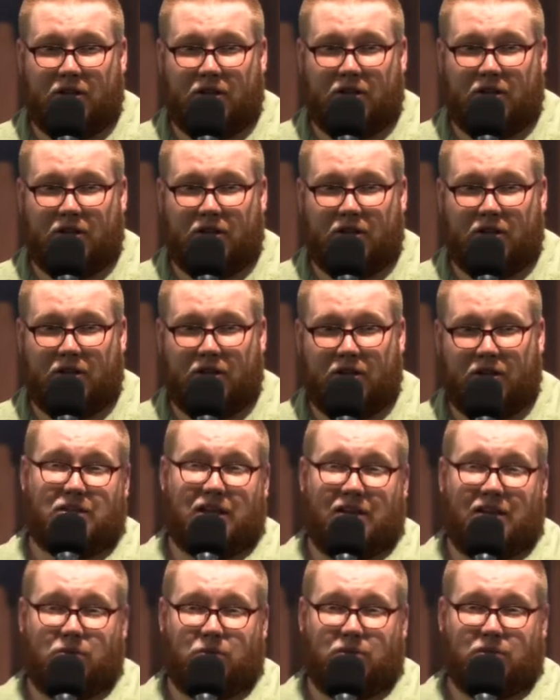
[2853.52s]
Because he
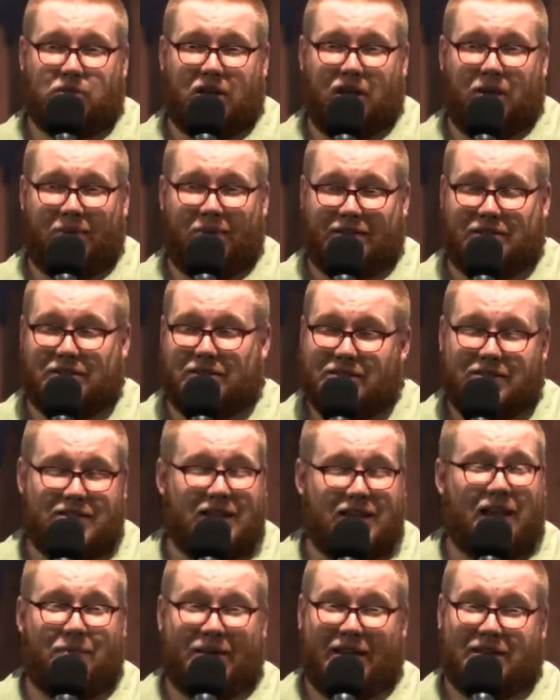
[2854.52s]
understands what shame is.
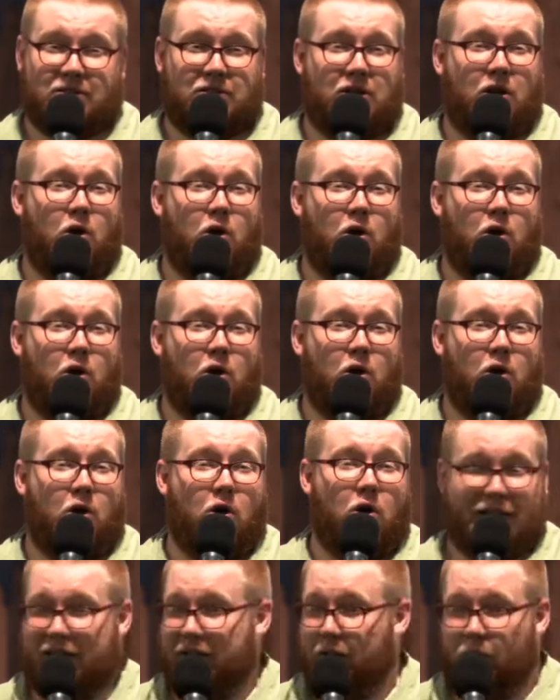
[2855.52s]
Sam has no
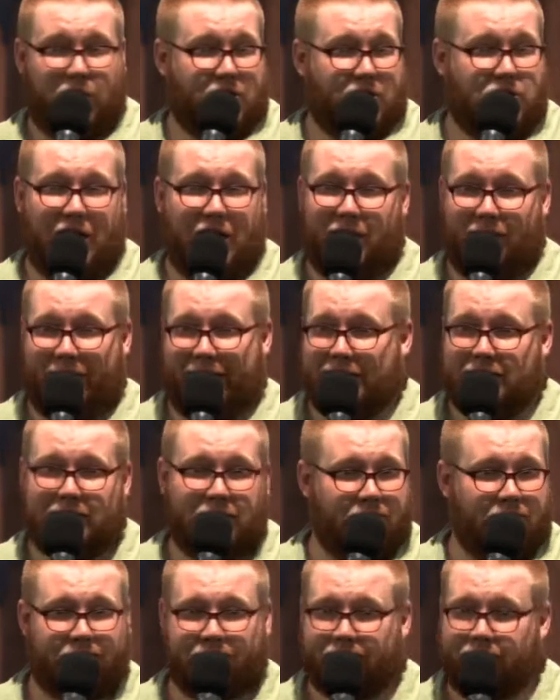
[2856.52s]
idea what shame
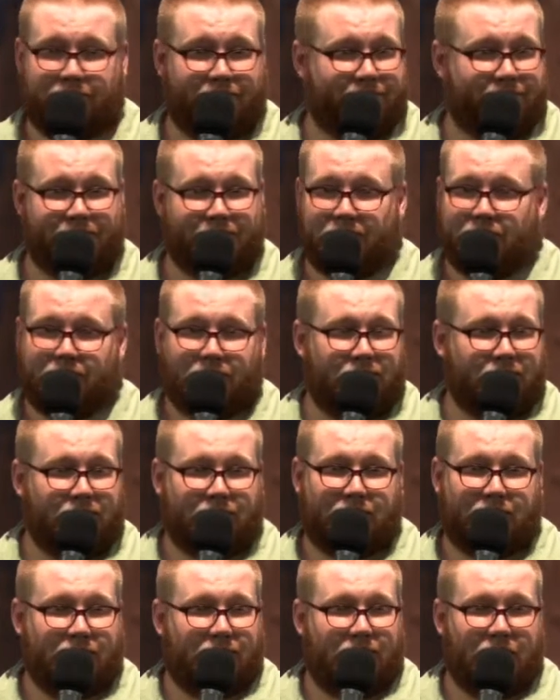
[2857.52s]
is.
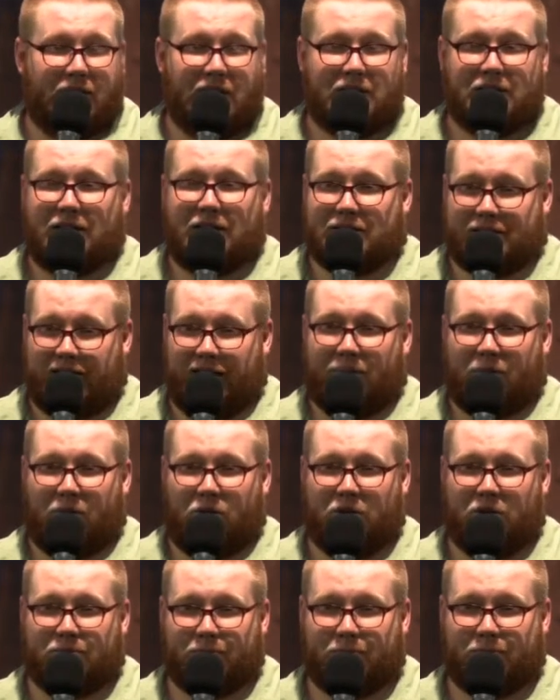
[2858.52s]
He's like, Sam, do
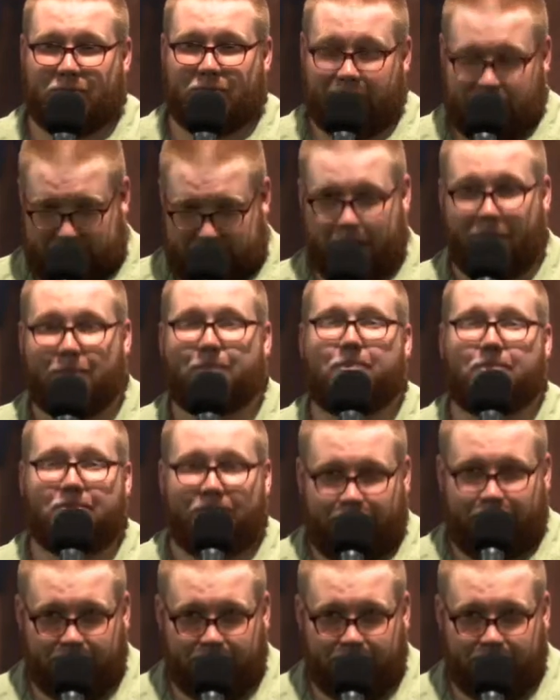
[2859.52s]
you want a spanking? Yep.